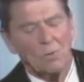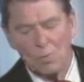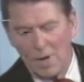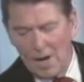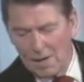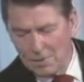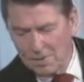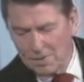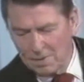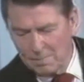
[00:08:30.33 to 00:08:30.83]

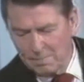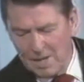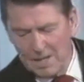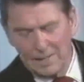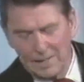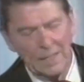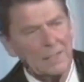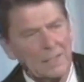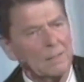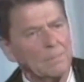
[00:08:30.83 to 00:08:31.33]
Rather than
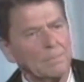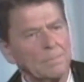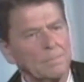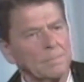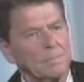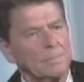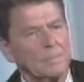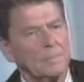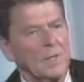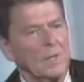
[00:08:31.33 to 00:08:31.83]
making
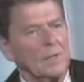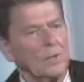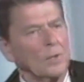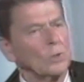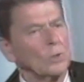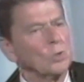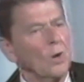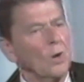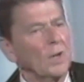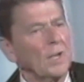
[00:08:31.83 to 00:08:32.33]
them
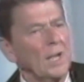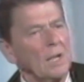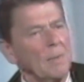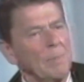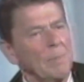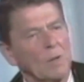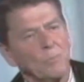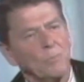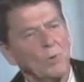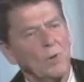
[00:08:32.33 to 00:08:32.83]
or
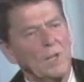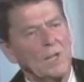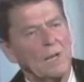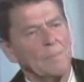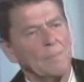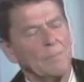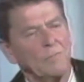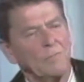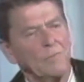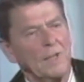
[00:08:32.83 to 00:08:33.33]
talking about
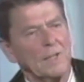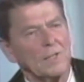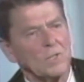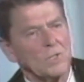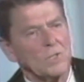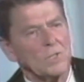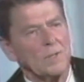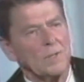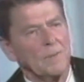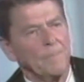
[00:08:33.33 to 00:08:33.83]
putting up a
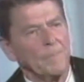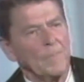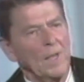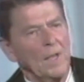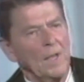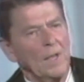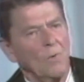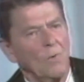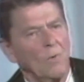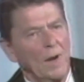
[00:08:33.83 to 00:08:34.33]
fence,
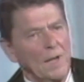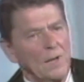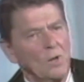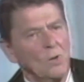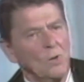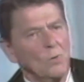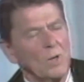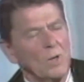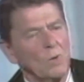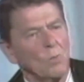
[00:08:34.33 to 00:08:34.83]
why
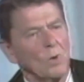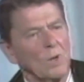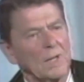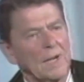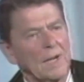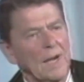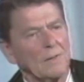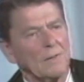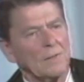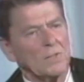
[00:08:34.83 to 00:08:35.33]
don't we
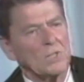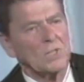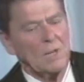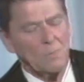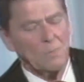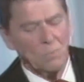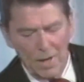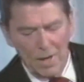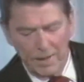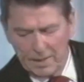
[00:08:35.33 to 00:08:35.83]
work out
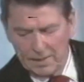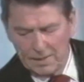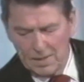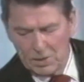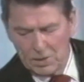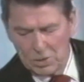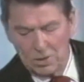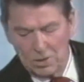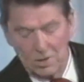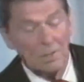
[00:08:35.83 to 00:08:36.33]
some
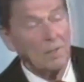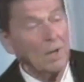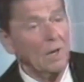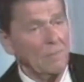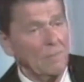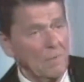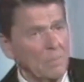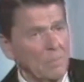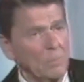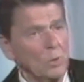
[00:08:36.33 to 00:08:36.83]
recognition
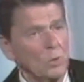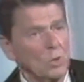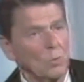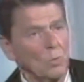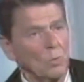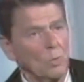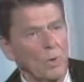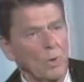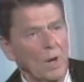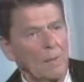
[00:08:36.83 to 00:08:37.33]
of our
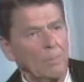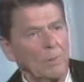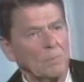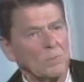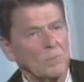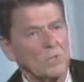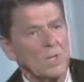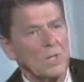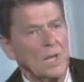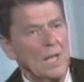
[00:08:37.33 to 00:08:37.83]
mutual
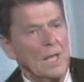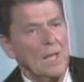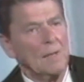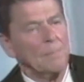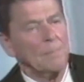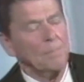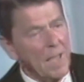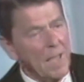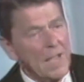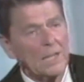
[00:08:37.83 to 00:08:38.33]
problems,
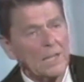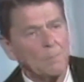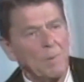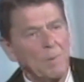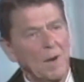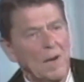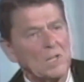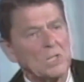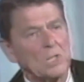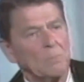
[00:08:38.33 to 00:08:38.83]
make
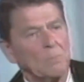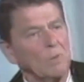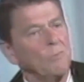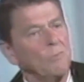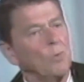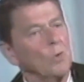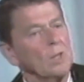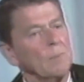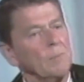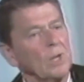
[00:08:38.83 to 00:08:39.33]
it
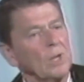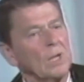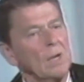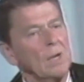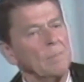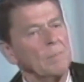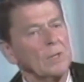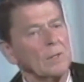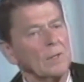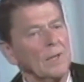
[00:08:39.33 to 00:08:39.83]
possible for them to
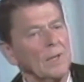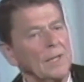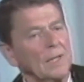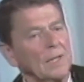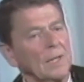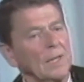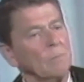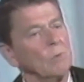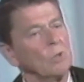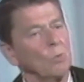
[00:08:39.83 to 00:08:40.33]
come here
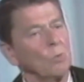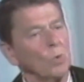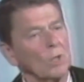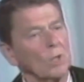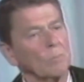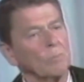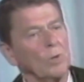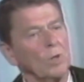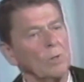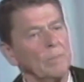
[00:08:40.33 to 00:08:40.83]
legally with a
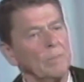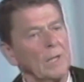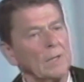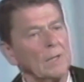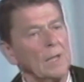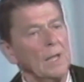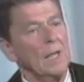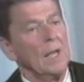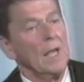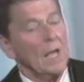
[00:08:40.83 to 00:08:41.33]
work
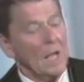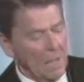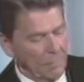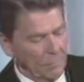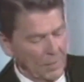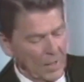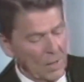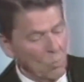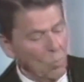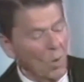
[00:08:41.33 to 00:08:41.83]
permit,
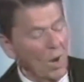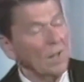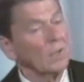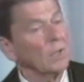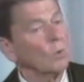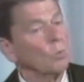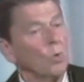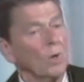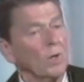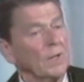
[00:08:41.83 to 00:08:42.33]
and then
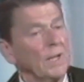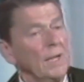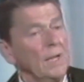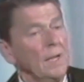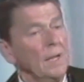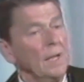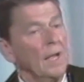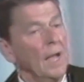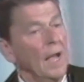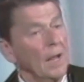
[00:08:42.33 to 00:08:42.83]
while they're
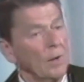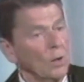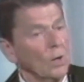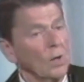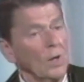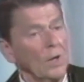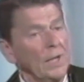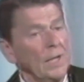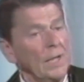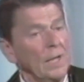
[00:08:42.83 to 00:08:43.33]
working and
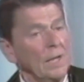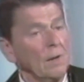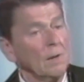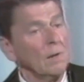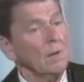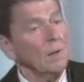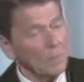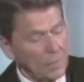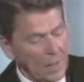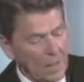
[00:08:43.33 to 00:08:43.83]
earning
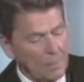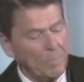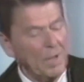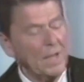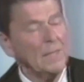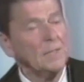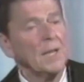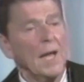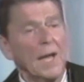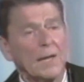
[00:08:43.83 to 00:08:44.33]
here, they
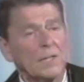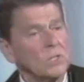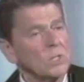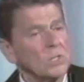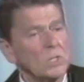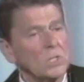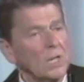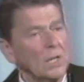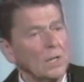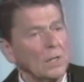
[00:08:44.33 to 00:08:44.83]
pay
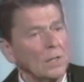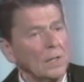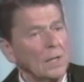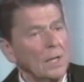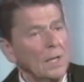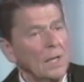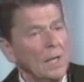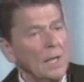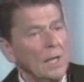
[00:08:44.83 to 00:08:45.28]
taxes here.